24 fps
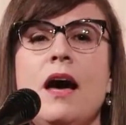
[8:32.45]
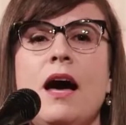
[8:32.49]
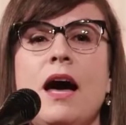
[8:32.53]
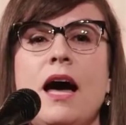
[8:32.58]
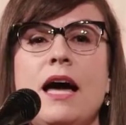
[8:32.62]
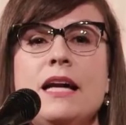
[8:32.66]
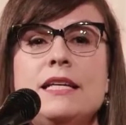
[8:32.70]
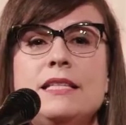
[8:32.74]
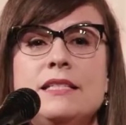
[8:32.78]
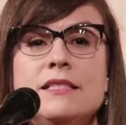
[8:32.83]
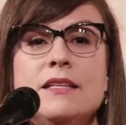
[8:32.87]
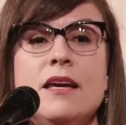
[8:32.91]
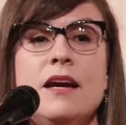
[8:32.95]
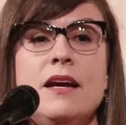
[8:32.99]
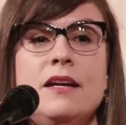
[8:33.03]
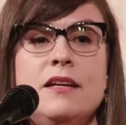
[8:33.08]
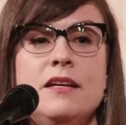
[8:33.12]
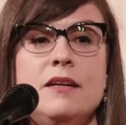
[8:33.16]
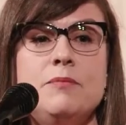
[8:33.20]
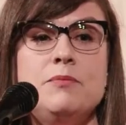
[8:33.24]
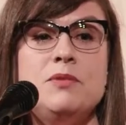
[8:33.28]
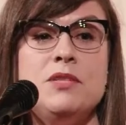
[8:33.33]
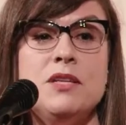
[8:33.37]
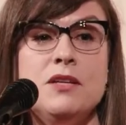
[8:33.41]
I sign
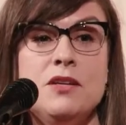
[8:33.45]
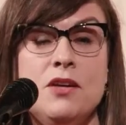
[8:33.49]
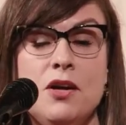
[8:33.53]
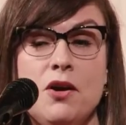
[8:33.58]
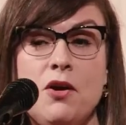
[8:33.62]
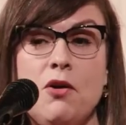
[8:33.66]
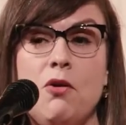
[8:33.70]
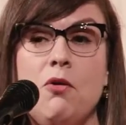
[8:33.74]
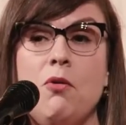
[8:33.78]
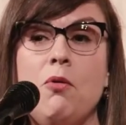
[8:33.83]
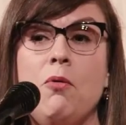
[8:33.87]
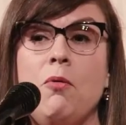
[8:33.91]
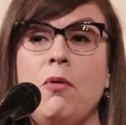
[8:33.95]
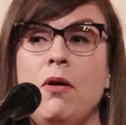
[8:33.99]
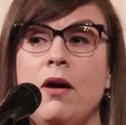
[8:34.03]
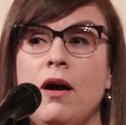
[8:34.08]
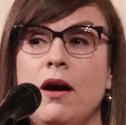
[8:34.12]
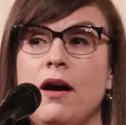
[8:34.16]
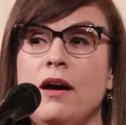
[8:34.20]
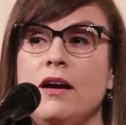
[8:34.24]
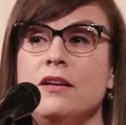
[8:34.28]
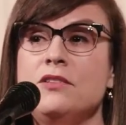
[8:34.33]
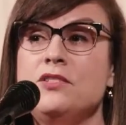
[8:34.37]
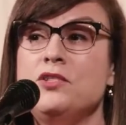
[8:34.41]
up to go
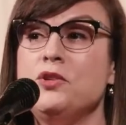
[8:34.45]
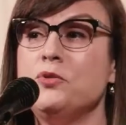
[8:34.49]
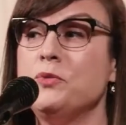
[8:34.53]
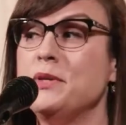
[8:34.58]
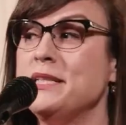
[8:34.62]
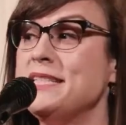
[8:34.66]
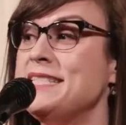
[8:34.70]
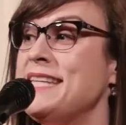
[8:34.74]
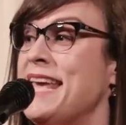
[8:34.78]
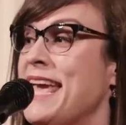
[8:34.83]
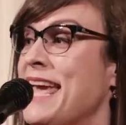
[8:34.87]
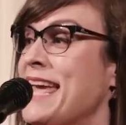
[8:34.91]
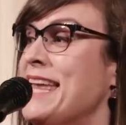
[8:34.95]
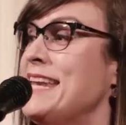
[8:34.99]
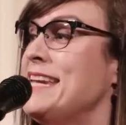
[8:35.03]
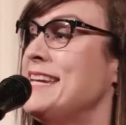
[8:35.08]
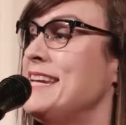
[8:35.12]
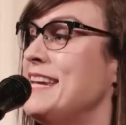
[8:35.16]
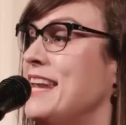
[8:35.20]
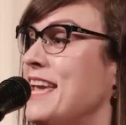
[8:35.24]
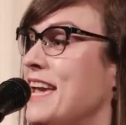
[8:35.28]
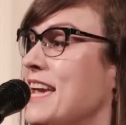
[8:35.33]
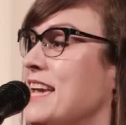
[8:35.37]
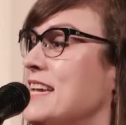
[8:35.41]
uh, to a
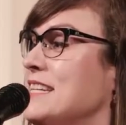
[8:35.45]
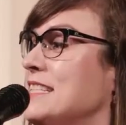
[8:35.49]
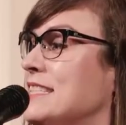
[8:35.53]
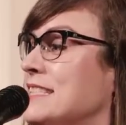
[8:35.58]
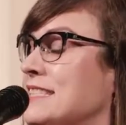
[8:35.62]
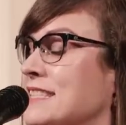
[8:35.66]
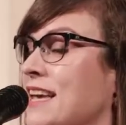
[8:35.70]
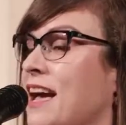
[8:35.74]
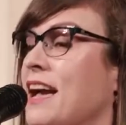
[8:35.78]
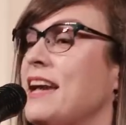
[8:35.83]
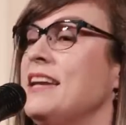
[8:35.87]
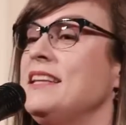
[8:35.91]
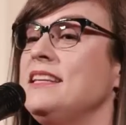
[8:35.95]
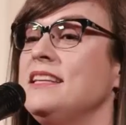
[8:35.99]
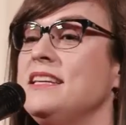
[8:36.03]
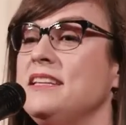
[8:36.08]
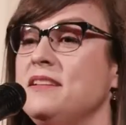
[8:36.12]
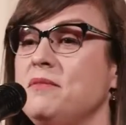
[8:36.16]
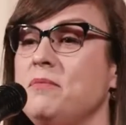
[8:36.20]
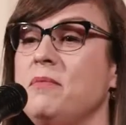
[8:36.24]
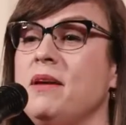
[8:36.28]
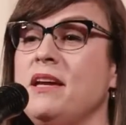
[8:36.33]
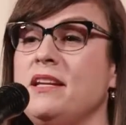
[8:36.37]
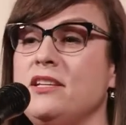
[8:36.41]
ten-day
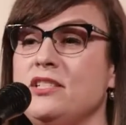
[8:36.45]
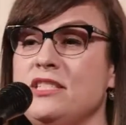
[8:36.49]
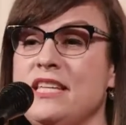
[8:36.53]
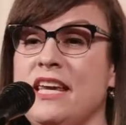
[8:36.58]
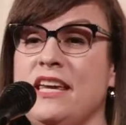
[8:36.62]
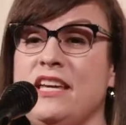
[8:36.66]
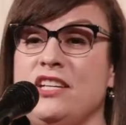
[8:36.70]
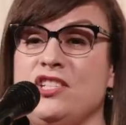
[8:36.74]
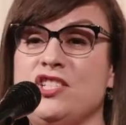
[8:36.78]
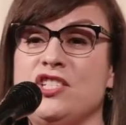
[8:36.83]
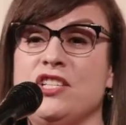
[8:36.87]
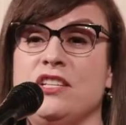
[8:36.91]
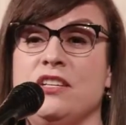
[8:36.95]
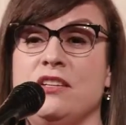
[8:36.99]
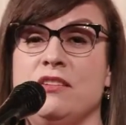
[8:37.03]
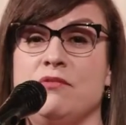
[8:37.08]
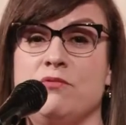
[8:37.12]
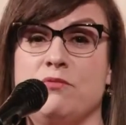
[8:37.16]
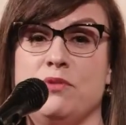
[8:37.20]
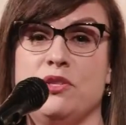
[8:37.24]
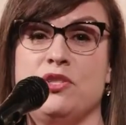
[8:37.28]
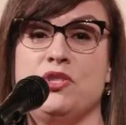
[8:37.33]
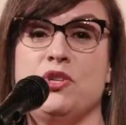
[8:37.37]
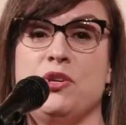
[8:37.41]
silent meditation
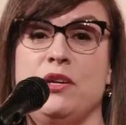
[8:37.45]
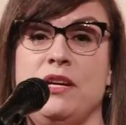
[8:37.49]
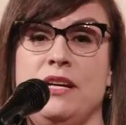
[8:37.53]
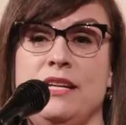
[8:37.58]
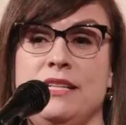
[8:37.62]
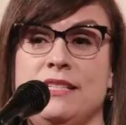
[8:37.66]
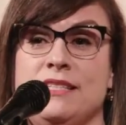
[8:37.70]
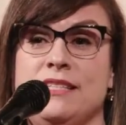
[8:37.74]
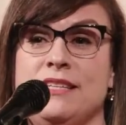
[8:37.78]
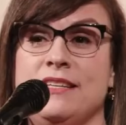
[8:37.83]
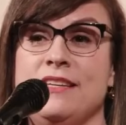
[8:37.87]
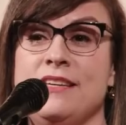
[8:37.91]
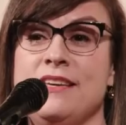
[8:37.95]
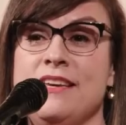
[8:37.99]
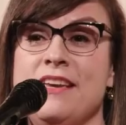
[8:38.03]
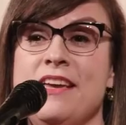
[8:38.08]
retreat